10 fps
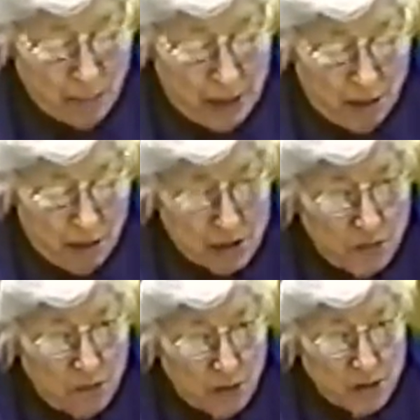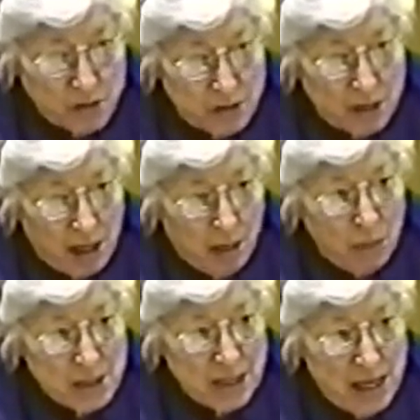because first, I
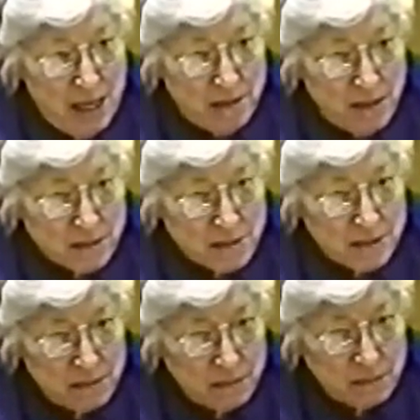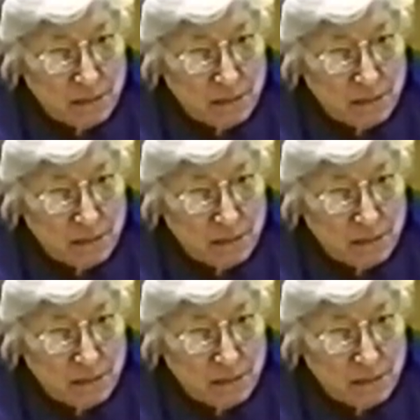was an atheist.